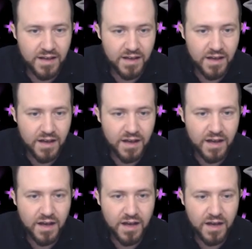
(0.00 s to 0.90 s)

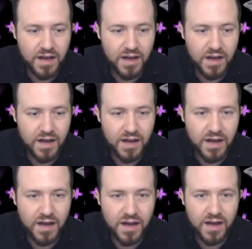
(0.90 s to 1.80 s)

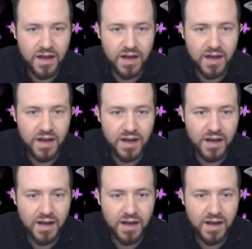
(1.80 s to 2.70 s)

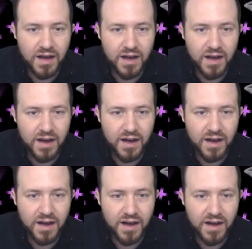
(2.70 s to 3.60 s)

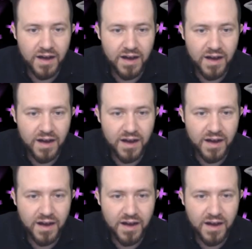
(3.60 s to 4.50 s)

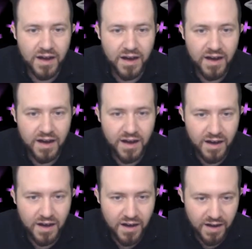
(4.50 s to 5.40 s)

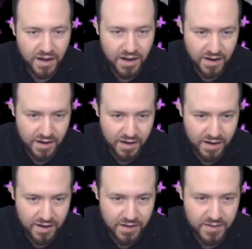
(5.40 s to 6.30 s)

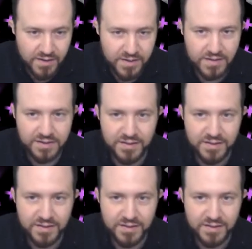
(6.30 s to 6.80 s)
Nobody speaks.